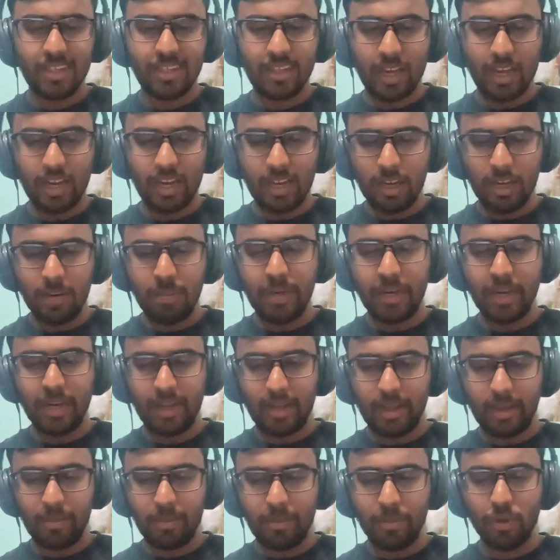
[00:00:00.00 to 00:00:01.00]
a little bit
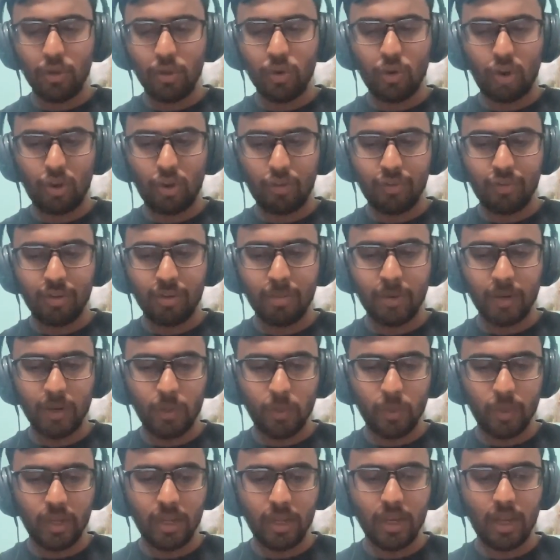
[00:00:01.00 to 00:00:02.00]
I broke off in
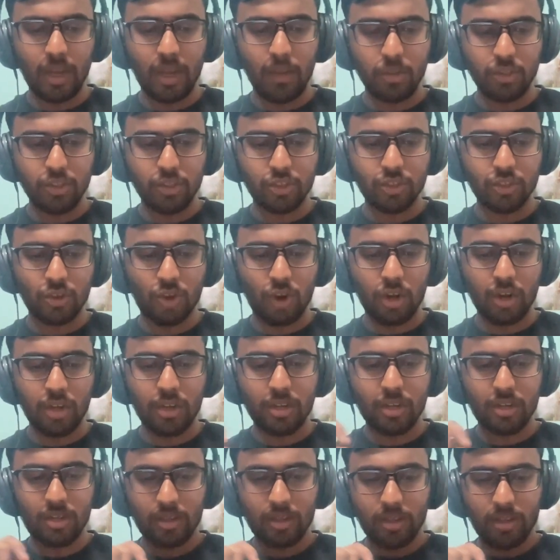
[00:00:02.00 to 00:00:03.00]
between. I was not
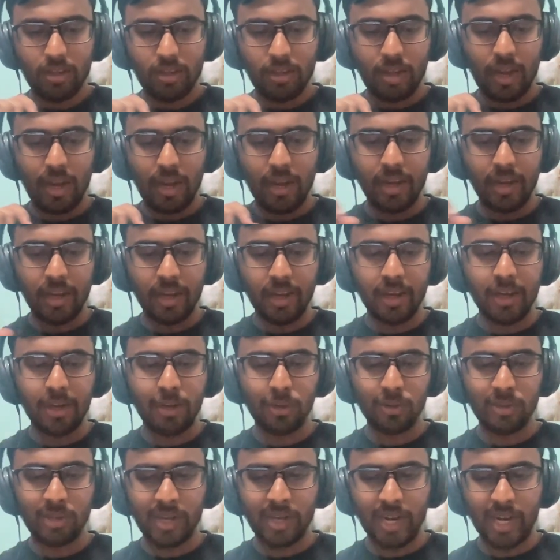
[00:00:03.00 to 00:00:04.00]
adhering
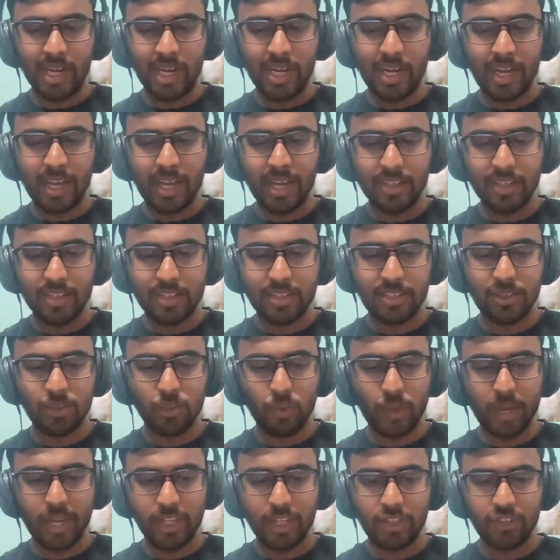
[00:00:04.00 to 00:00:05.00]
to the deadlines
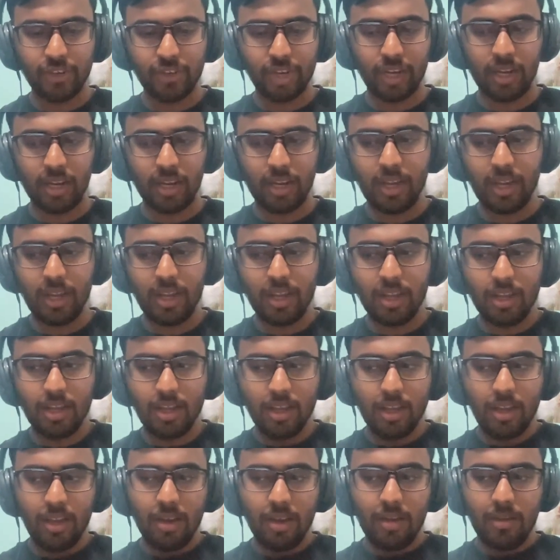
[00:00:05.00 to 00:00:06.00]
very strictly,
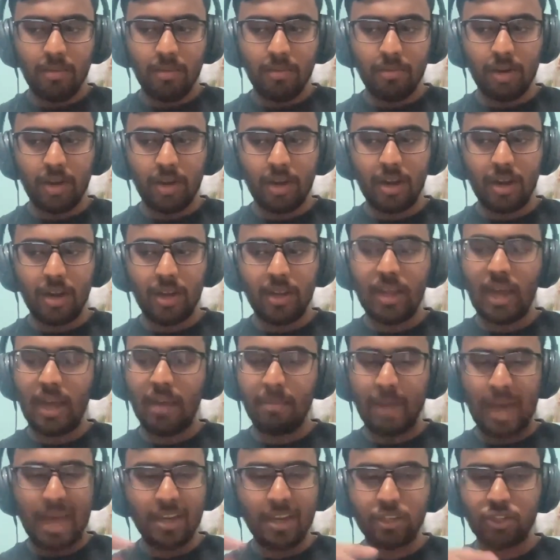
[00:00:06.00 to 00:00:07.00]
but I
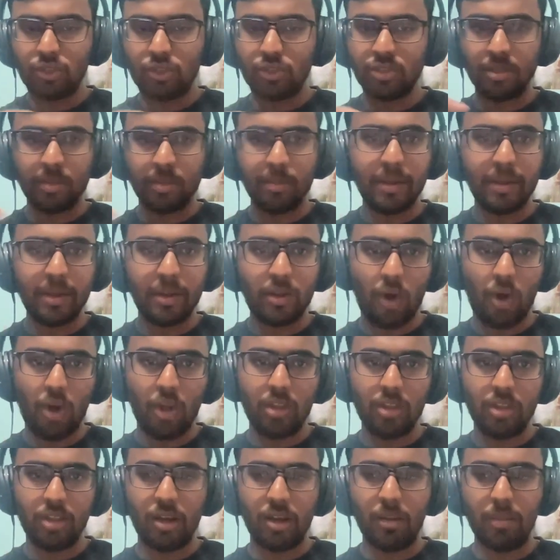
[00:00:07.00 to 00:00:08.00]
managed to submit
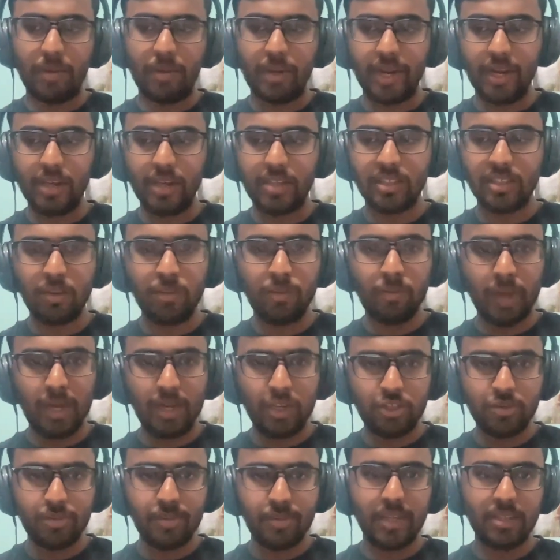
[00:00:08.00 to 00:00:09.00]
all the updates. In
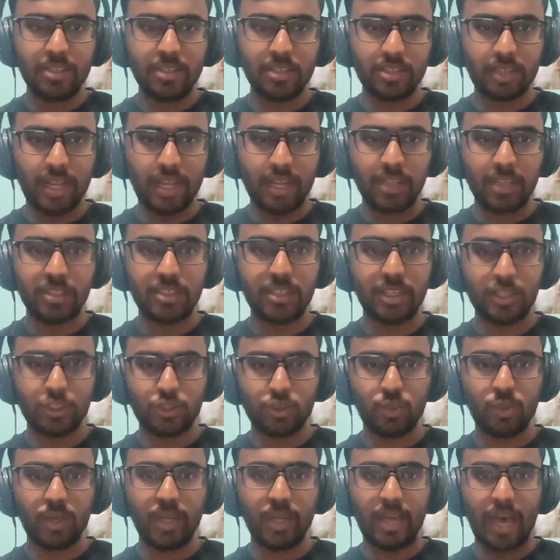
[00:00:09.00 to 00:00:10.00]
BuildSpace, it's like a
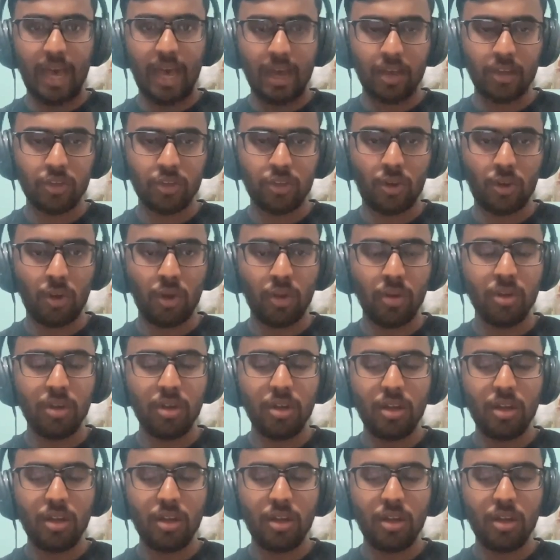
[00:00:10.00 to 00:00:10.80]
6 week hackathon,